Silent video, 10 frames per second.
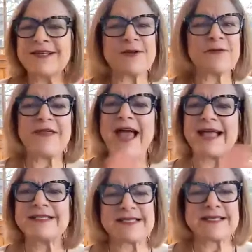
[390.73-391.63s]
you know
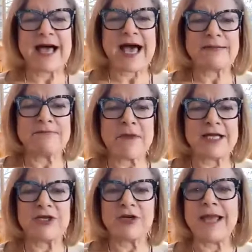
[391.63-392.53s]
that's not
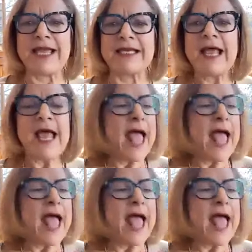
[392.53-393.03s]
my domain